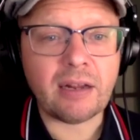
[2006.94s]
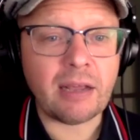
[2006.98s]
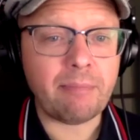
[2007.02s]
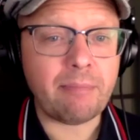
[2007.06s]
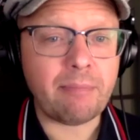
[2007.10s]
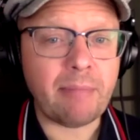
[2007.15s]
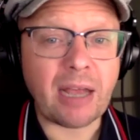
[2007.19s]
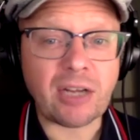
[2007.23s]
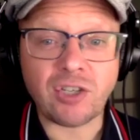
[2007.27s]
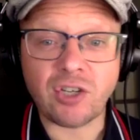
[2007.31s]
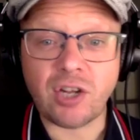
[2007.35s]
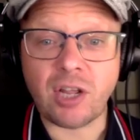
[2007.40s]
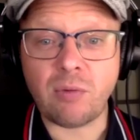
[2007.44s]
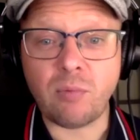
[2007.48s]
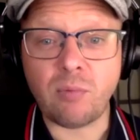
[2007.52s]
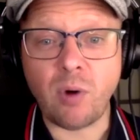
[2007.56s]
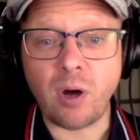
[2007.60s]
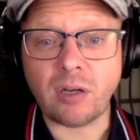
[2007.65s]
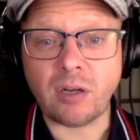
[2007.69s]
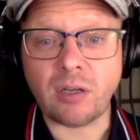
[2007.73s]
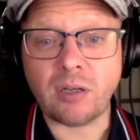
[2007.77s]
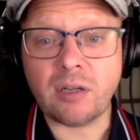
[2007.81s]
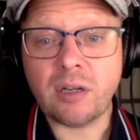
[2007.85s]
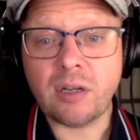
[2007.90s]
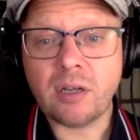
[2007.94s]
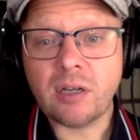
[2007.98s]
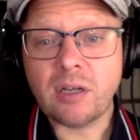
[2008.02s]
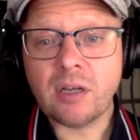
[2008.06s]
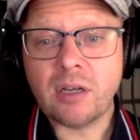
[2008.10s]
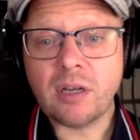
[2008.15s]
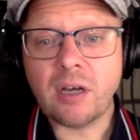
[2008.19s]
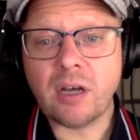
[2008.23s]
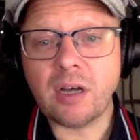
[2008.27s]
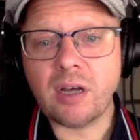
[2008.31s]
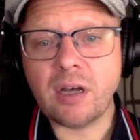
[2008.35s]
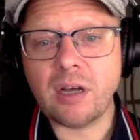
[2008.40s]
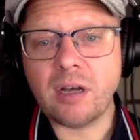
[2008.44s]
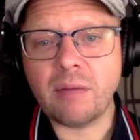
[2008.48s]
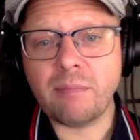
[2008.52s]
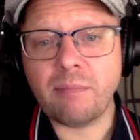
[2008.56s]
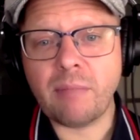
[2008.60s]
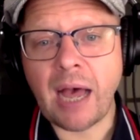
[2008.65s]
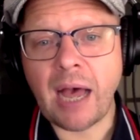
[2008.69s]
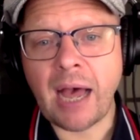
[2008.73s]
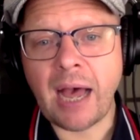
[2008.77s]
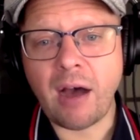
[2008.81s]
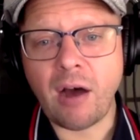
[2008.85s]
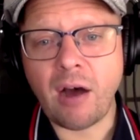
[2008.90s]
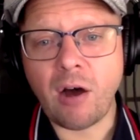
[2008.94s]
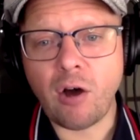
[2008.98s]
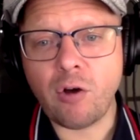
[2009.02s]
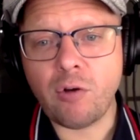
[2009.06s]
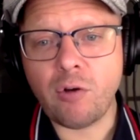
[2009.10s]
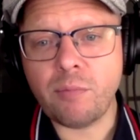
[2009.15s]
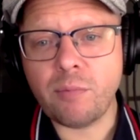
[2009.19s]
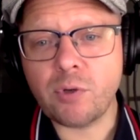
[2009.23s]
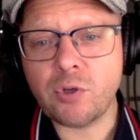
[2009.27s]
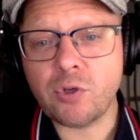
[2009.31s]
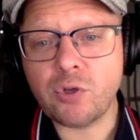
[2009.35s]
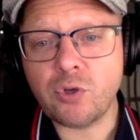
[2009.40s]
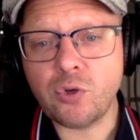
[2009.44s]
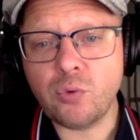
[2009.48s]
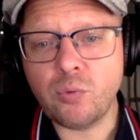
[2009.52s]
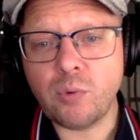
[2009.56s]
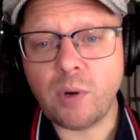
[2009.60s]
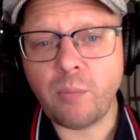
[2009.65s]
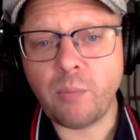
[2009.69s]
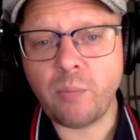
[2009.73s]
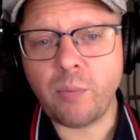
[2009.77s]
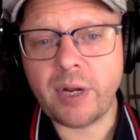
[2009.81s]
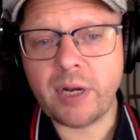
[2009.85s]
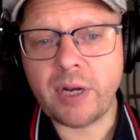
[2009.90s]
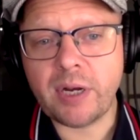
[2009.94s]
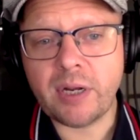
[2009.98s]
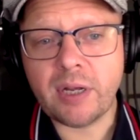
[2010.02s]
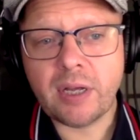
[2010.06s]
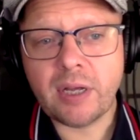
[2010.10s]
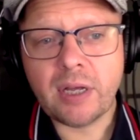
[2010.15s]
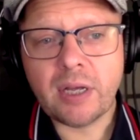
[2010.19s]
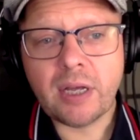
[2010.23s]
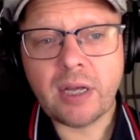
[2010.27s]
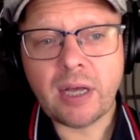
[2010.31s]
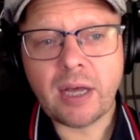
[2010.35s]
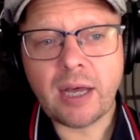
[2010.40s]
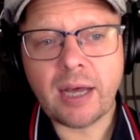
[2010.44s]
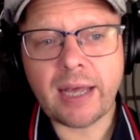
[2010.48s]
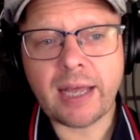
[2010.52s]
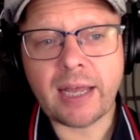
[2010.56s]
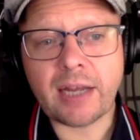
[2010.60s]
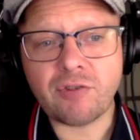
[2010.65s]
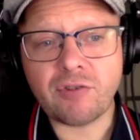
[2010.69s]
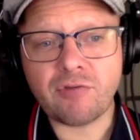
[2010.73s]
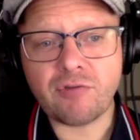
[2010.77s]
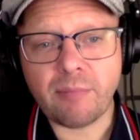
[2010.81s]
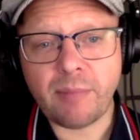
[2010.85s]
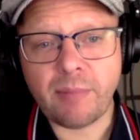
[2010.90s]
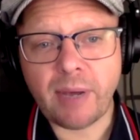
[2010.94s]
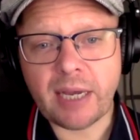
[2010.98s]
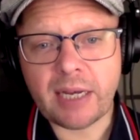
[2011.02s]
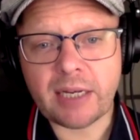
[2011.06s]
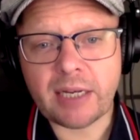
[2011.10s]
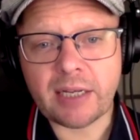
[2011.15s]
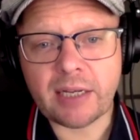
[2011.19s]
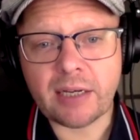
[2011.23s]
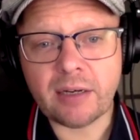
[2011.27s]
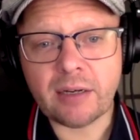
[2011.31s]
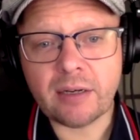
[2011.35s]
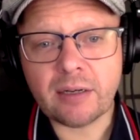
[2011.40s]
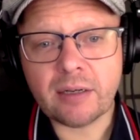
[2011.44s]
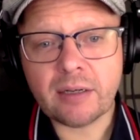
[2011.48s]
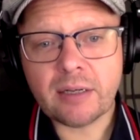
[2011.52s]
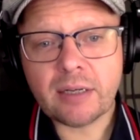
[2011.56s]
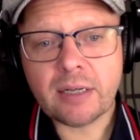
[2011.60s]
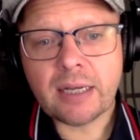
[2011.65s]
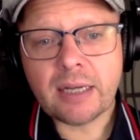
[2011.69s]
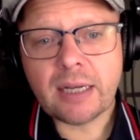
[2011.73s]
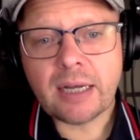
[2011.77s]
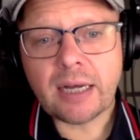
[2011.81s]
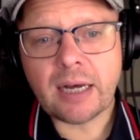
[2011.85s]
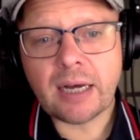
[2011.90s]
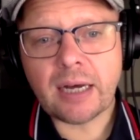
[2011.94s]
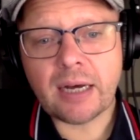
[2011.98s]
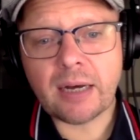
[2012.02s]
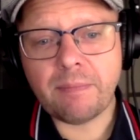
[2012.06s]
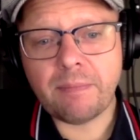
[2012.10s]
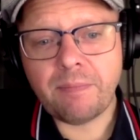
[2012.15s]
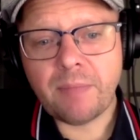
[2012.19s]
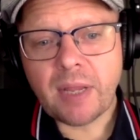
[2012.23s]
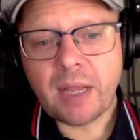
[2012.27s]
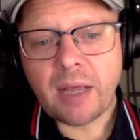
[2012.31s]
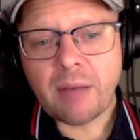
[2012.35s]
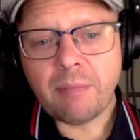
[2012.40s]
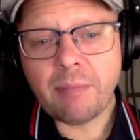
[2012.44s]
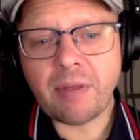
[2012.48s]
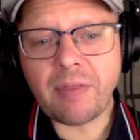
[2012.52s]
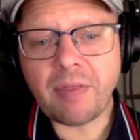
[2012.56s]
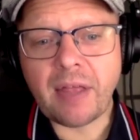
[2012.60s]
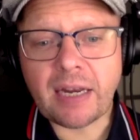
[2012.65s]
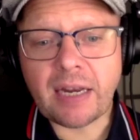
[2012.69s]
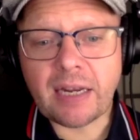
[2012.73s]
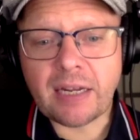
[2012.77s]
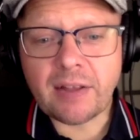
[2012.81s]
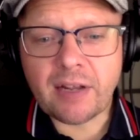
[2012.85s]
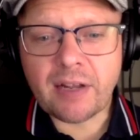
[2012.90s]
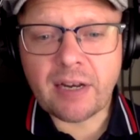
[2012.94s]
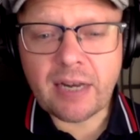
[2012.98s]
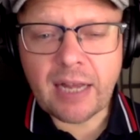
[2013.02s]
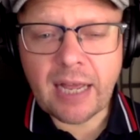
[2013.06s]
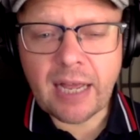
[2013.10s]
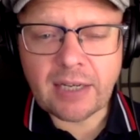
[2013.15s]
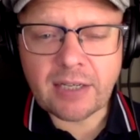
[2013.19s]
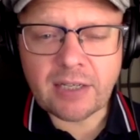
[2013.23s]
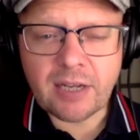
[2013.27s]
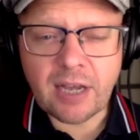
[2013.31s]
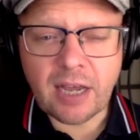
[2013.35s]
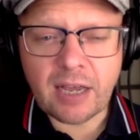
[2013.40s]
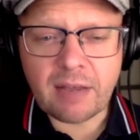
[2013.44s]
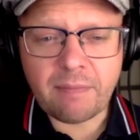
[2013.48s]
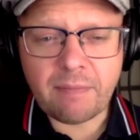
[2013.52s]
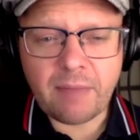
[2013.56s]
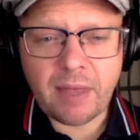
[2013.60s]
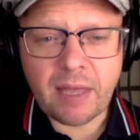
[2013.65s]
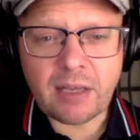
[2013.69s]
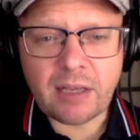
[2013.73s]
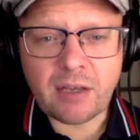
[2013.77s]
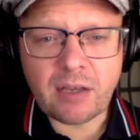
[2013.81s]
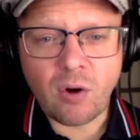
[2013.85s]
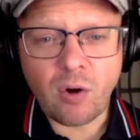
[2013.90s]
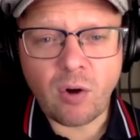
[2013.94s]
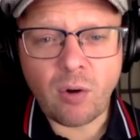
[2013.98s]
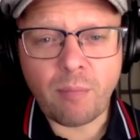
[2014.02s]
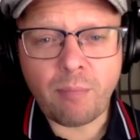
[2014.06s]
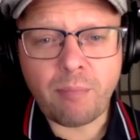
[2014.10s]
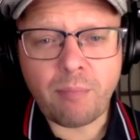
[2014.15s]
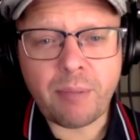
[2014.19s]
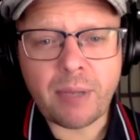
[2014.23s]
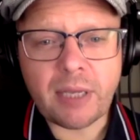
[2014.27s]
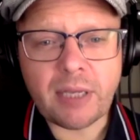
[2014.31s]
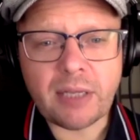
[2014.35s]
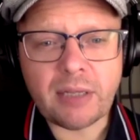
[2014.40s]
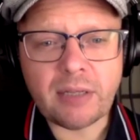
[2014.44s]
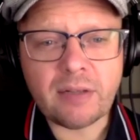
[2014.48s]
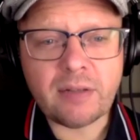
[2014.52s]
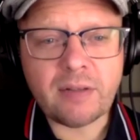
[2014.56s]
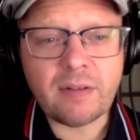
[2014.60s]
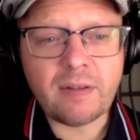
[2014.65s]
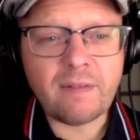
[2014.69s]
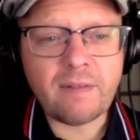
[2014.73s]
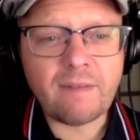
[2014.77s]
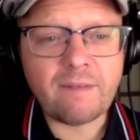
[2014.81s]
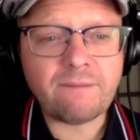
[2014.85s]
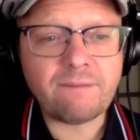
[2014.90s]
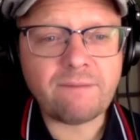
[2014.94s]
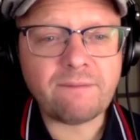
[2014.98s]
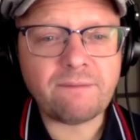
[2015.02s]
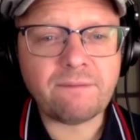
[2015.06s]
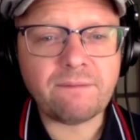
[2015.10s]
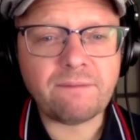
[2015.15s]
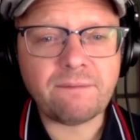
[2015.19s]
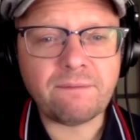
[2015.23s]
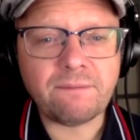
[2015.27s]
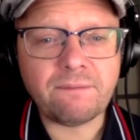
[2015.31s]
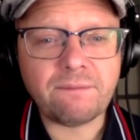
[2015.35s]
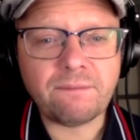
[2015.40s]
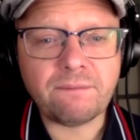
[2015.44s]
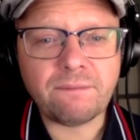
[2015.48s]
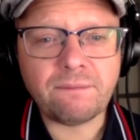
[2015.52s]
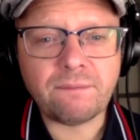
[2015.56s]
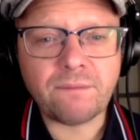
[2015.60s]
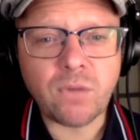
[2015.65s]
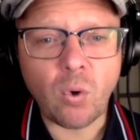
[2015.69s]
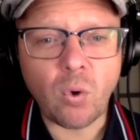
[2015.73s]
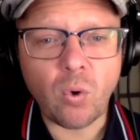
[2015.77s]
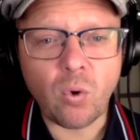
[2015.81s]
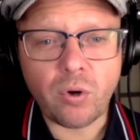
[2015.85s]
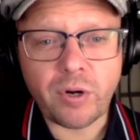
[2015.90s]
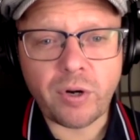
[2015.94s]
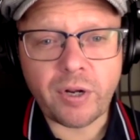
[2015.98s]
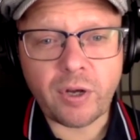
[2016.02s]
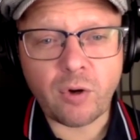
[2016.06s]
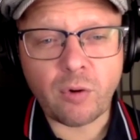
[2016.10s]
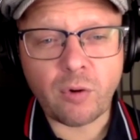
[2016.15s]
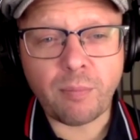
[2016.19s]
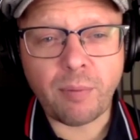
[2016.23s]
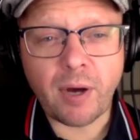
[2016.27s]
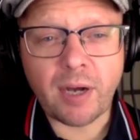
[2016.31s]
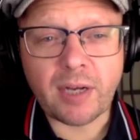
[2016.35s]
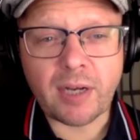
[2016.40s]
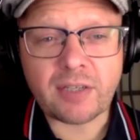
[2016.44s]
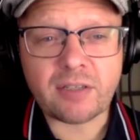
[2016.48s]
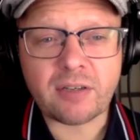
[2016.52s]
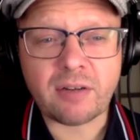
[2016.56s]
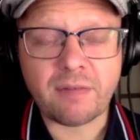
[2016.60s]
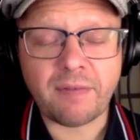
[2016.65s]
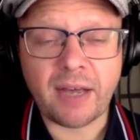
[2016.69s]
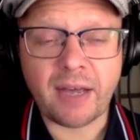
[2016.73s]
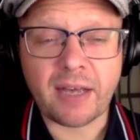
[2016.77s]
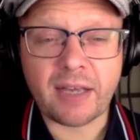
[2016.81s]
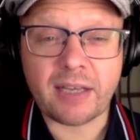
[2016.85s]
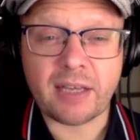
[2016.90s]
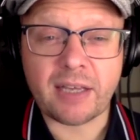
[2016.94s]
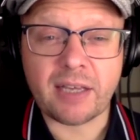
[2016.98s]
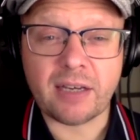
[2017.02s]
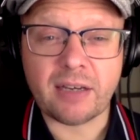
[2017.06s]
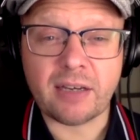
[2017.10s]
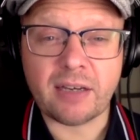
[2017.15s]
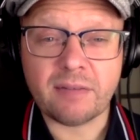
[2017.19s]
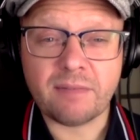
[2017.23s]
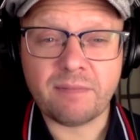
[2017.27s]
match day 1 at home, a 2-1 win against Romania. But then in the next game, they got beaten 4-0 by Slovakia.